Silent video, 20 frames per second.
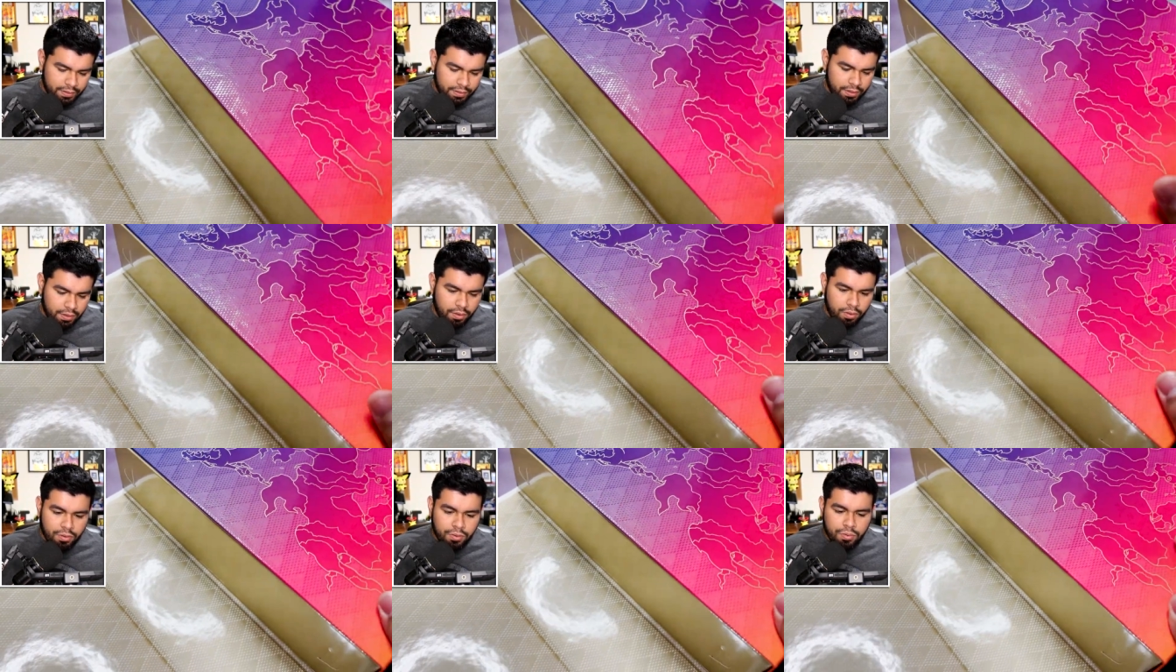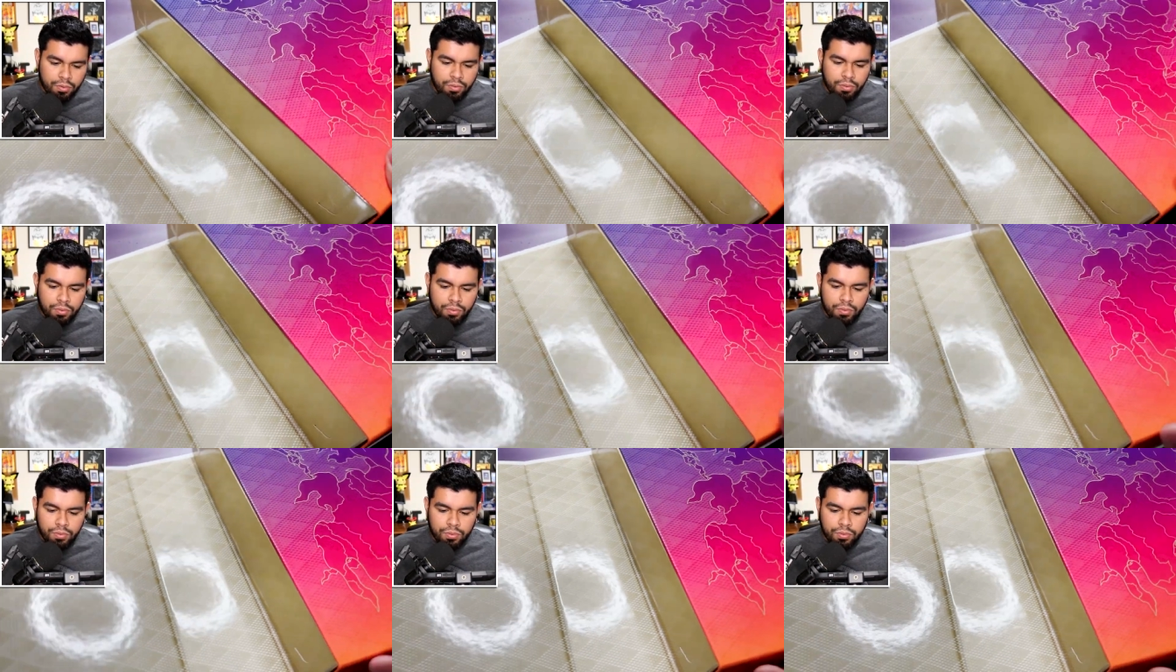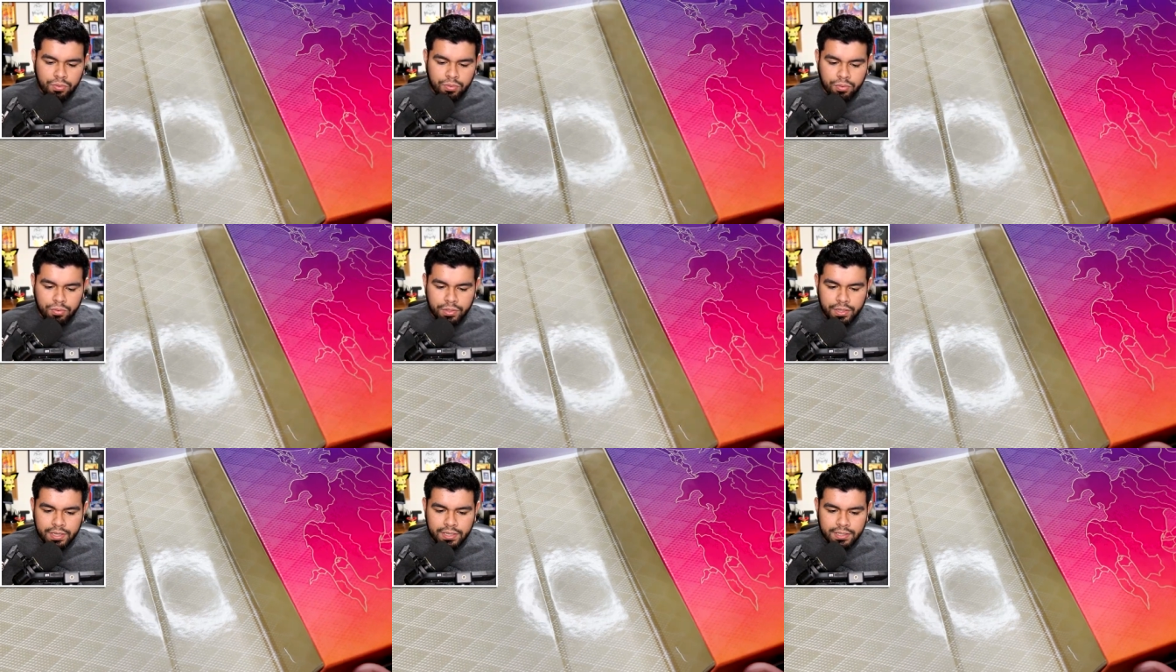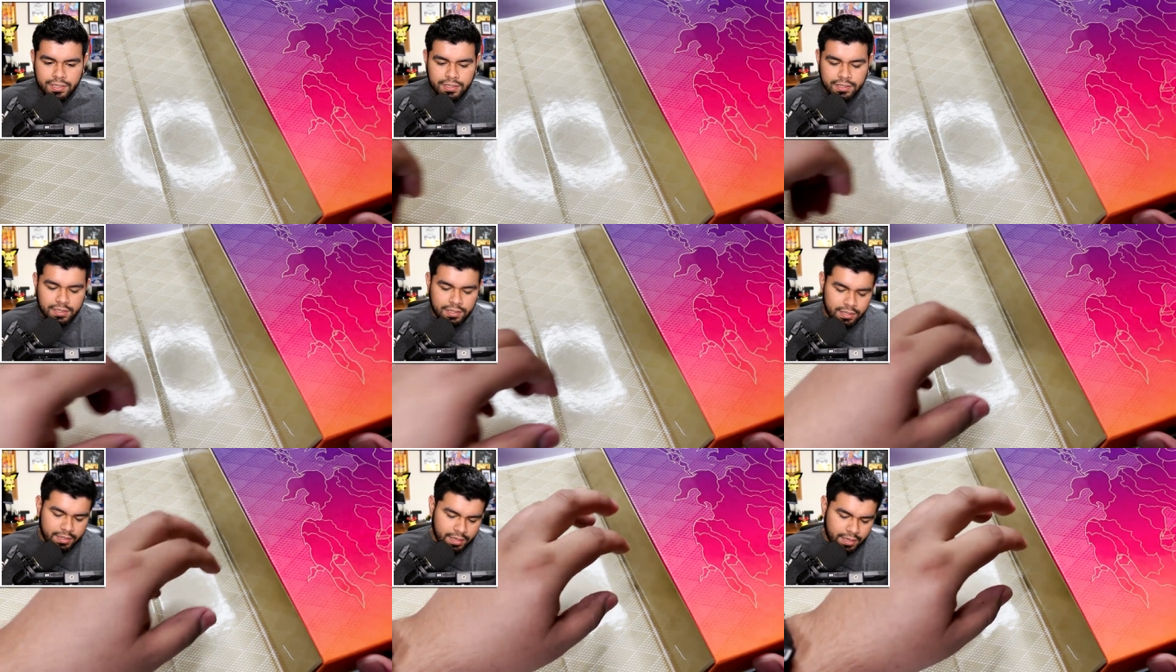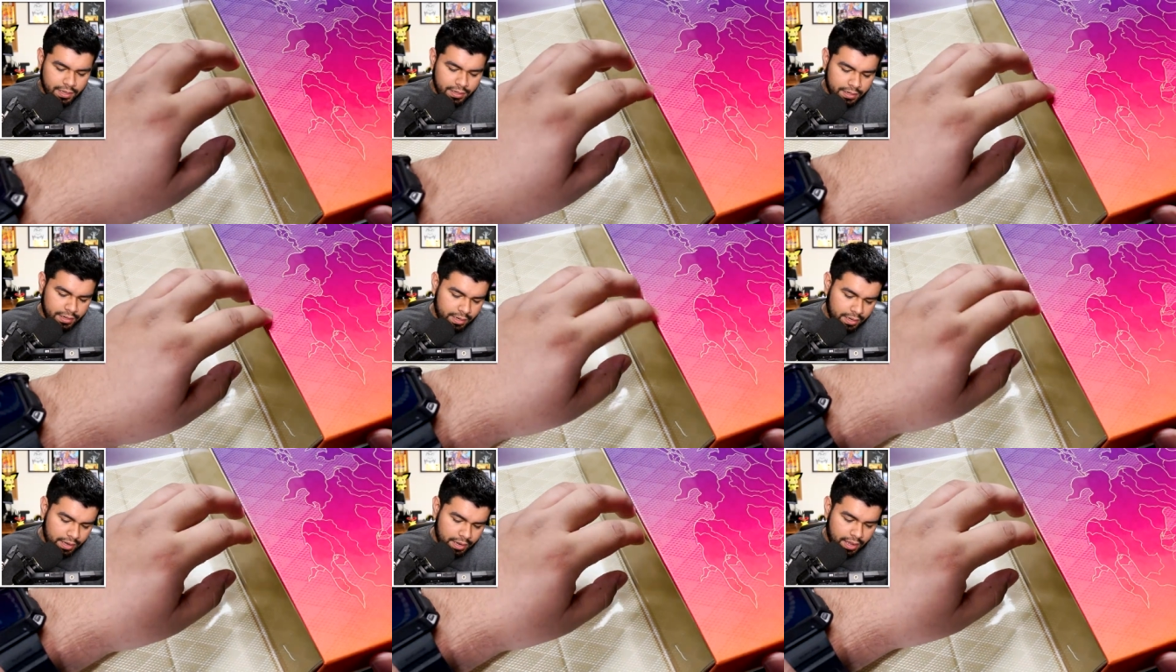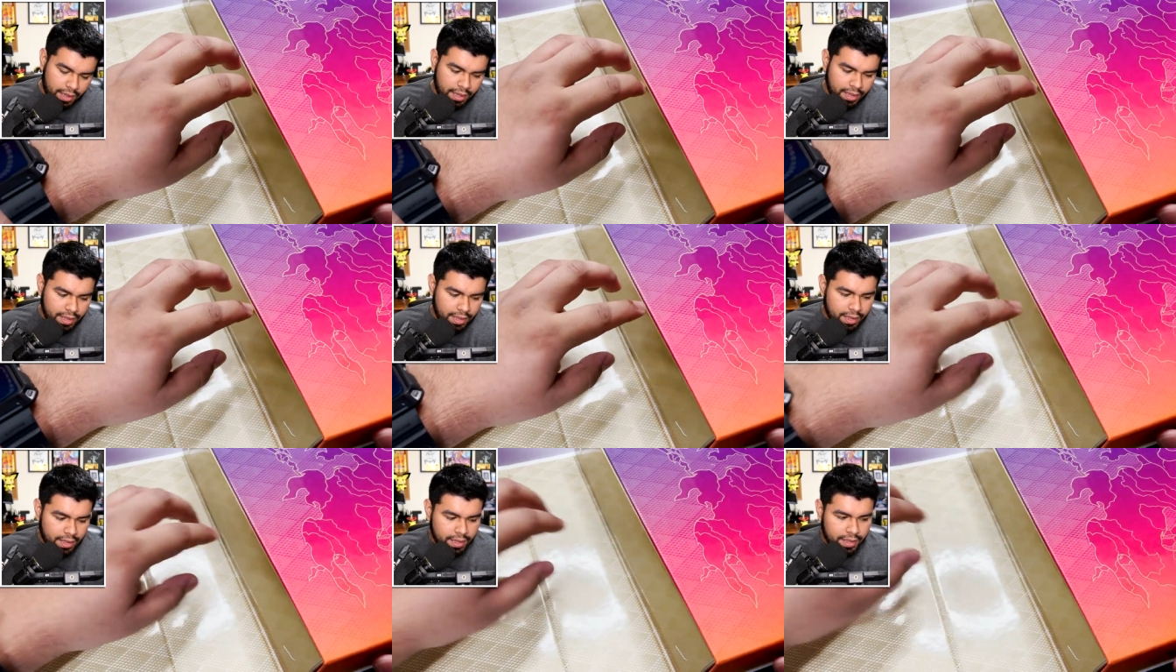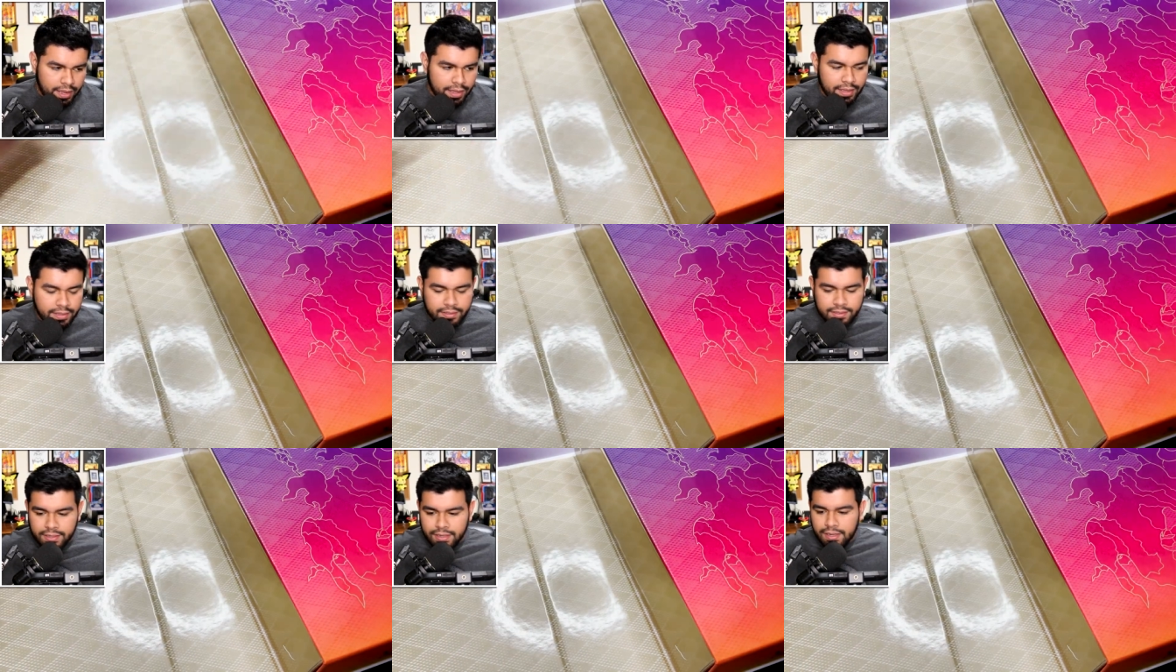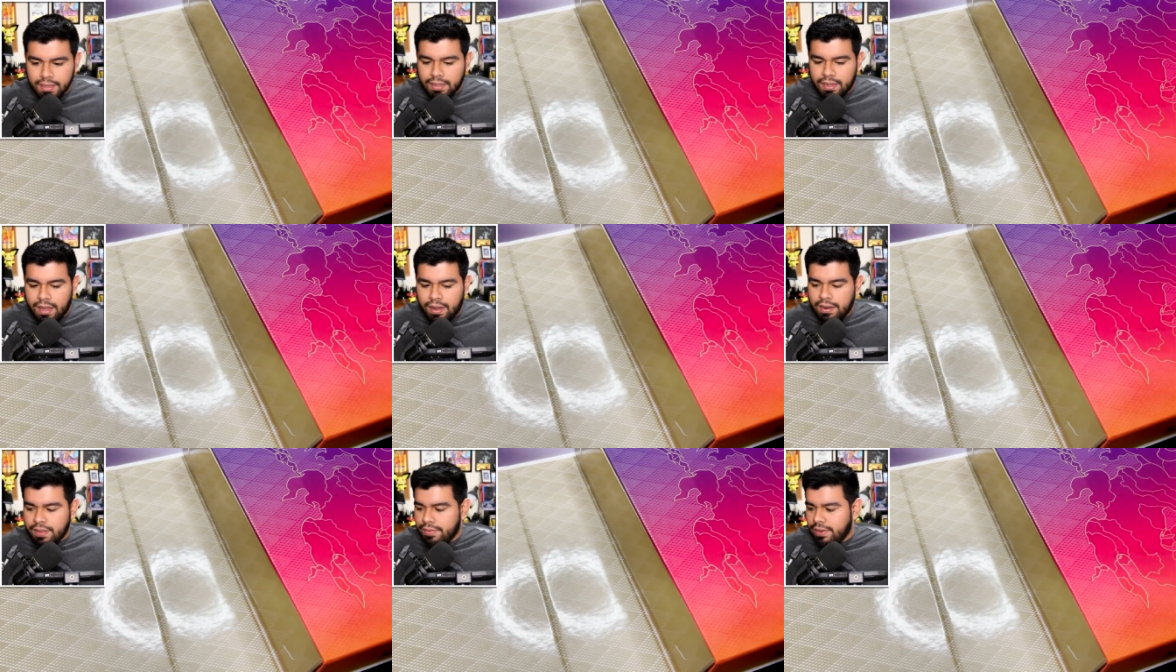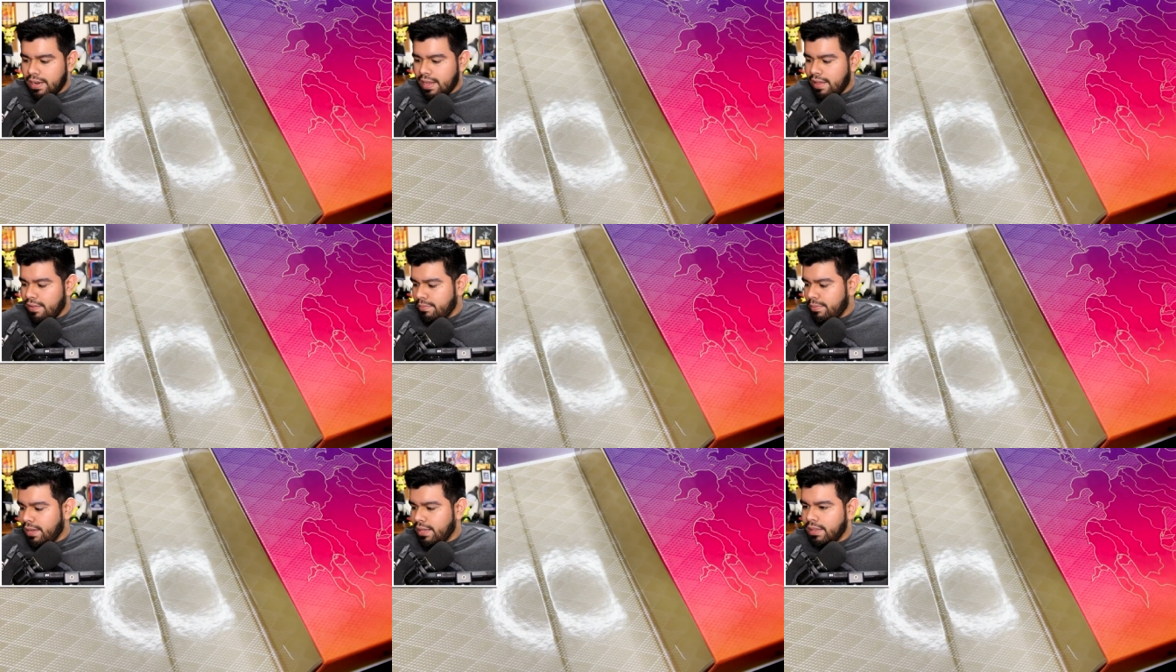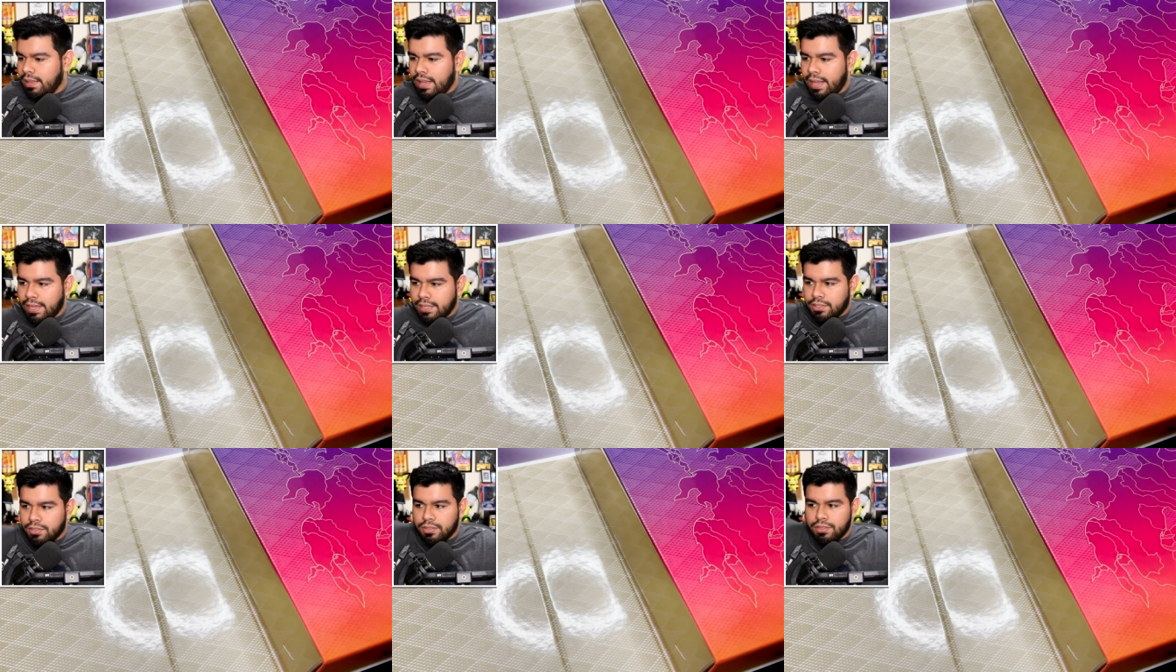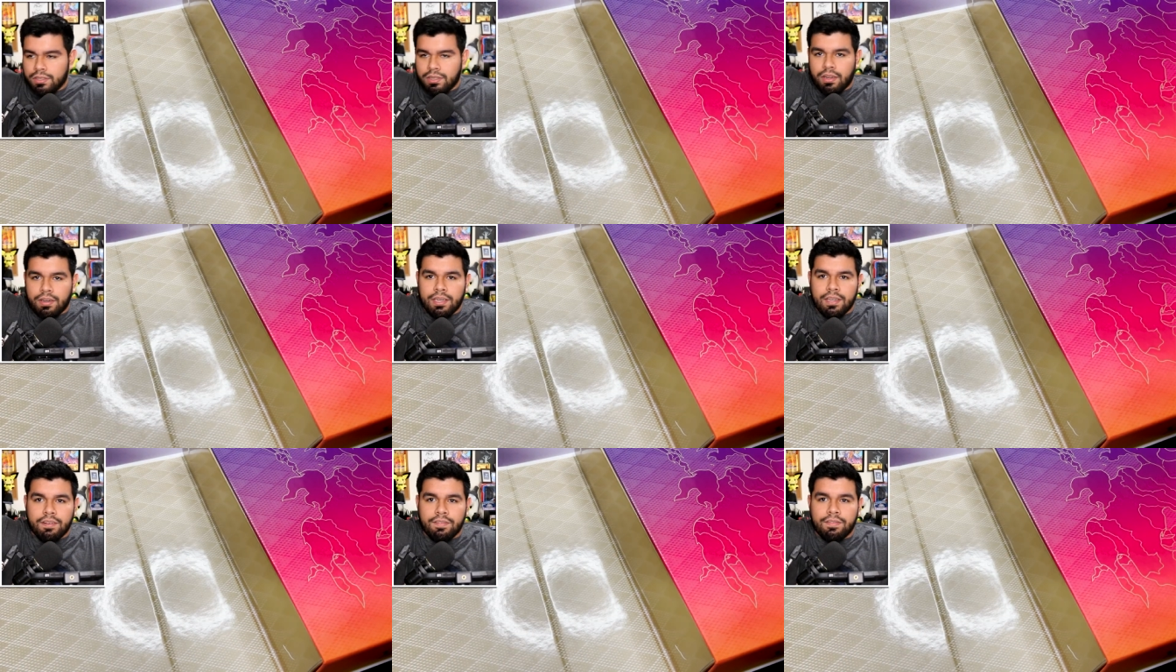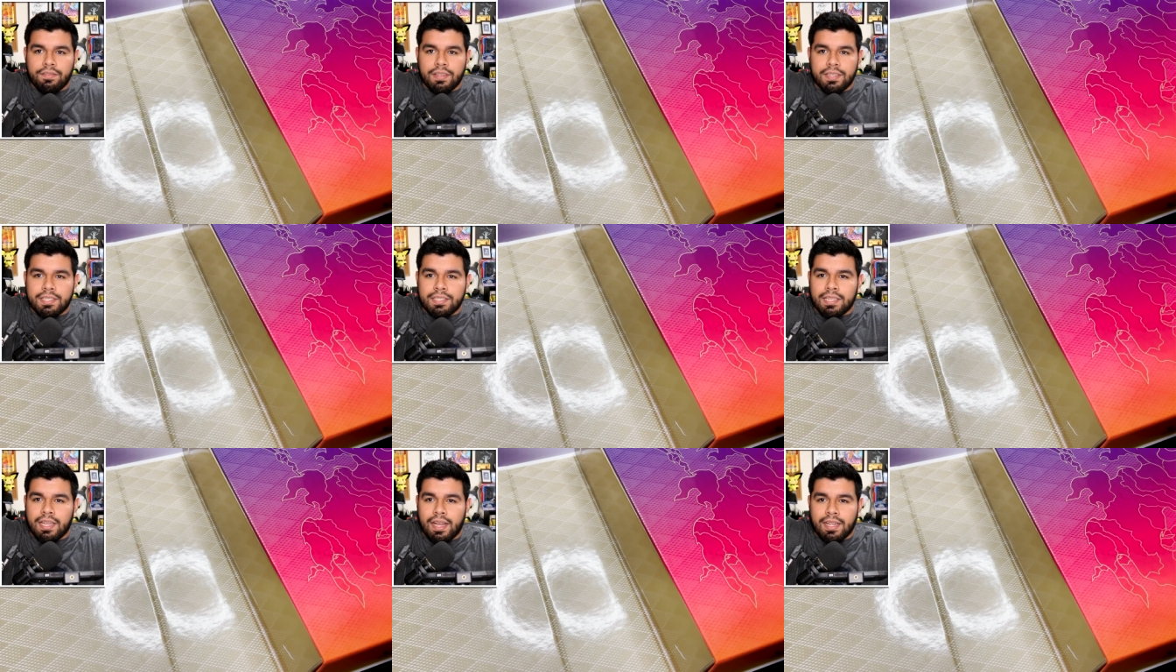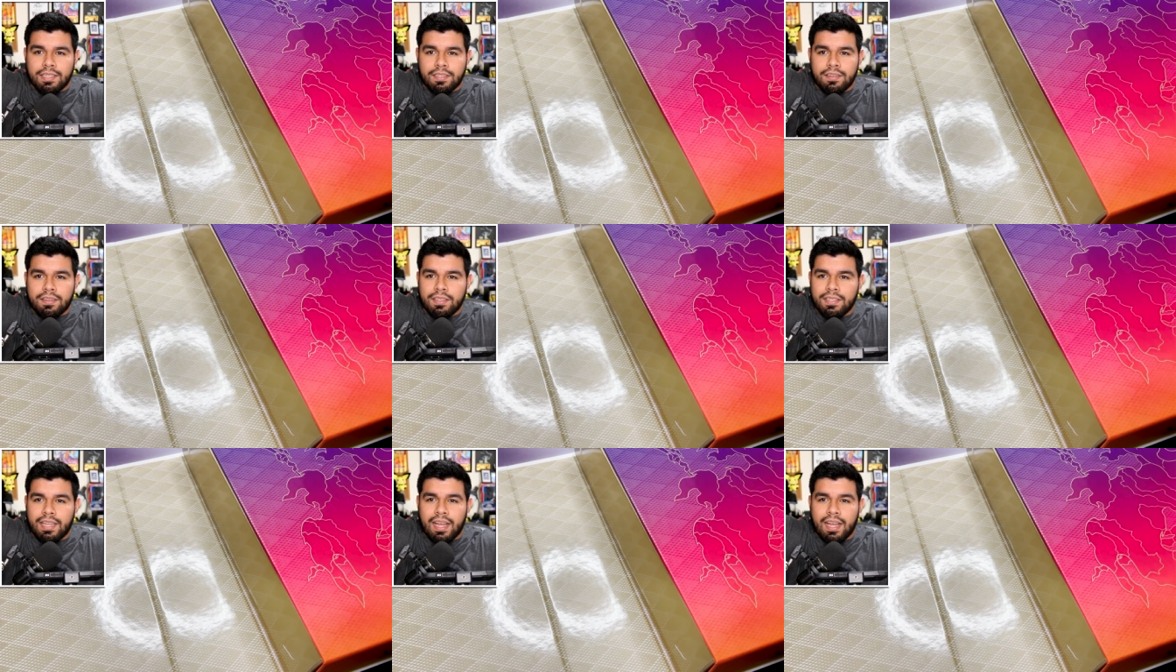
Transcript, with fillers: Yo, this is looking nice. I don't even have my light turned on here for the sides.